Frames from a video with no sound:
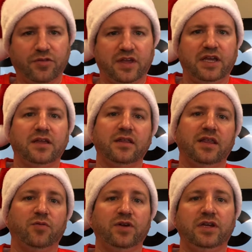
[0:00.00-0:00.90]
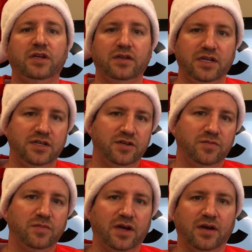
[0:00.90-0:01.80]
thing that we need to
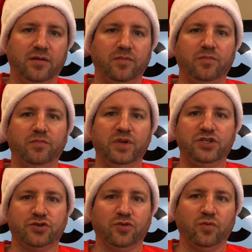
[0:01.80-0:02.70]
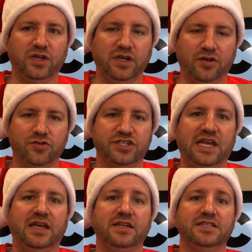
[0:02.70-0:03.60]
be sure we
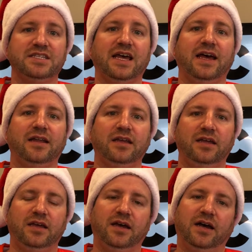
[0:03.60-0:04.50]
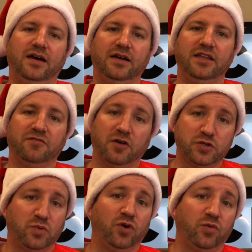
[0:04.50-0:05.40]
understand is that In the
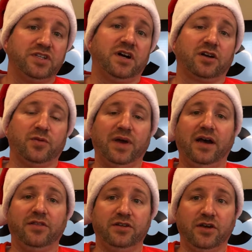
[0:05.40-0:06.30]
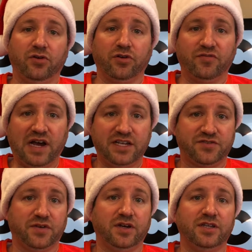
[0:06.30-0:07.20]
first point, we talked about the donor advised
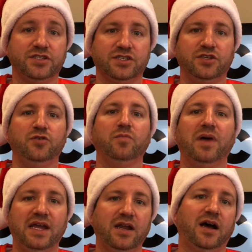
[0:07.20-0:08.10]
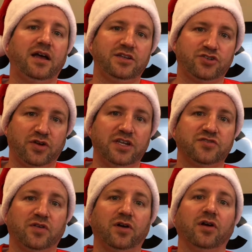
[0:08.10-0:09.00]
funds. You may not
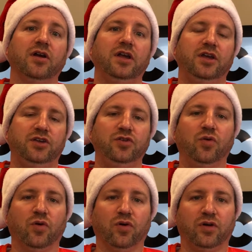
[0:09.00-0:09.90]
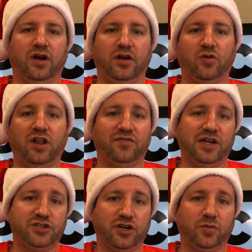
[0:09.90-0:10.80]
transfer your
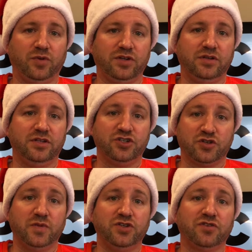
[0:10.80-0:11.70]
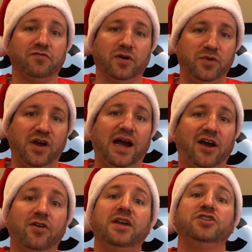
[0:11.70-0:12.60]
qualified charitable distribution from your
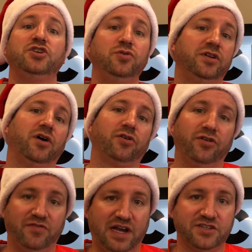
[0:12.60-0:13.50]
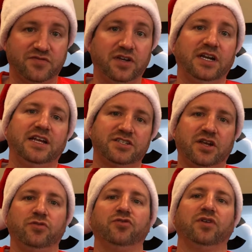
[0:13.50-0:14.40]
IRA to a donor advised fund. It has to
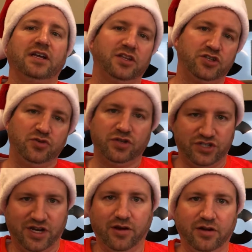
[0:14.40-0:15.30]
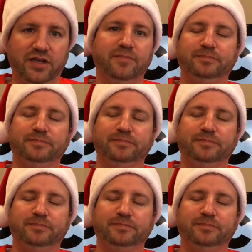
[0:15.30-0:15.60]
go directly to a charity.